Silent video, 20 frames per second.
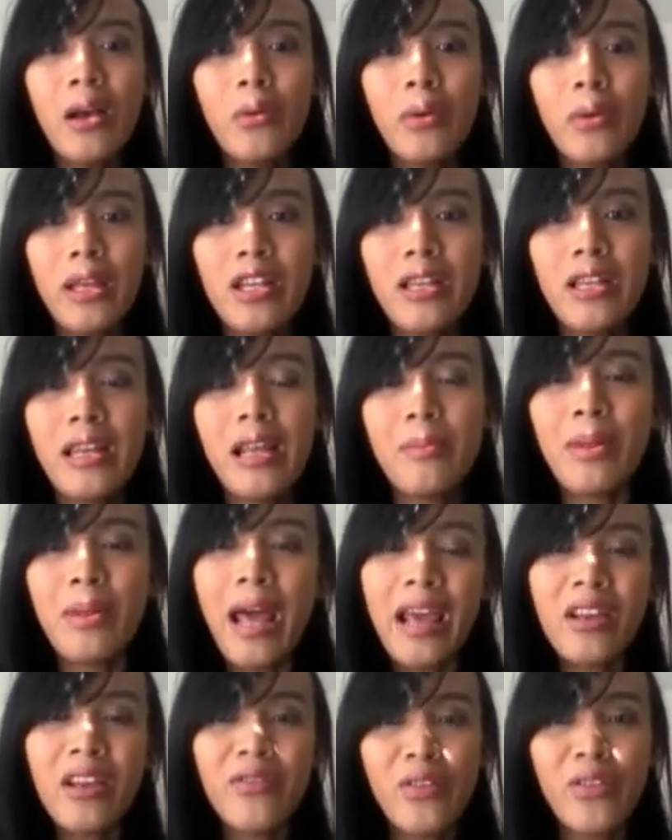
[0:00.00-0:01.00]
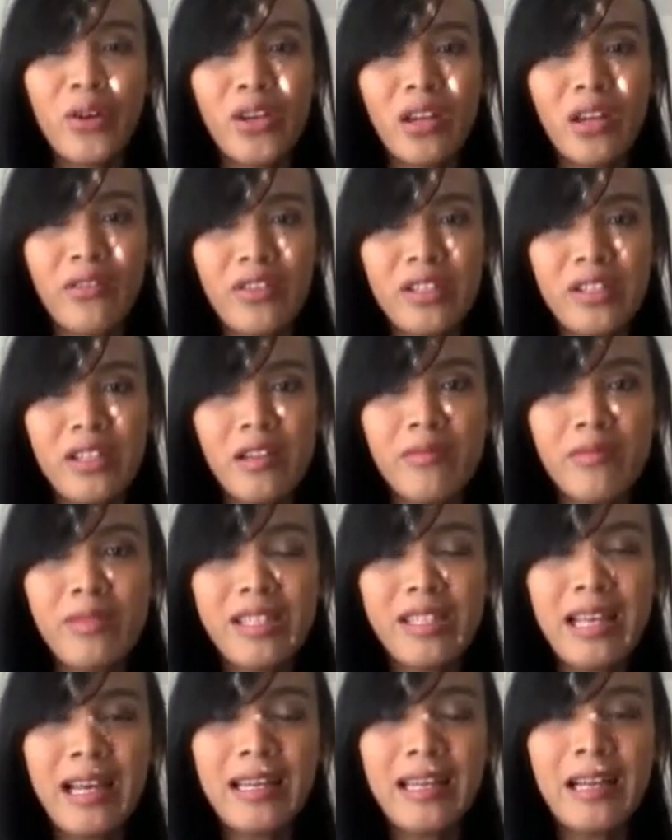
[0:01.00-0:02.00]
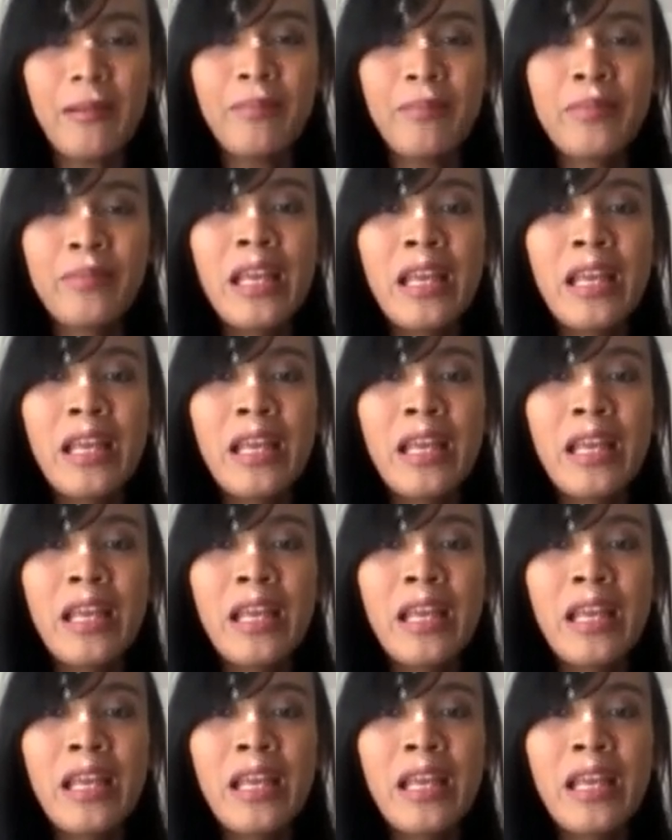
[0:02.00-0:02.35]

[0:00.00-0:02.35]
when applying for University of Montana.